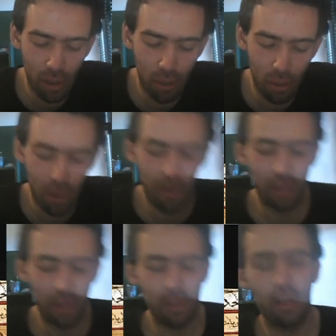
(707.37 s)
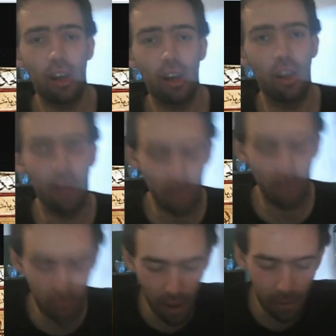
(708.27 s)
whoever is in the
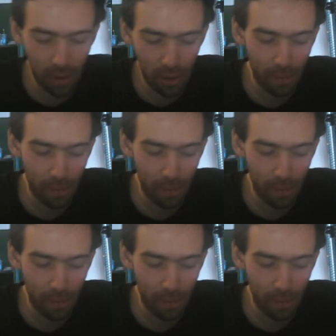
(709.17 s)
graves.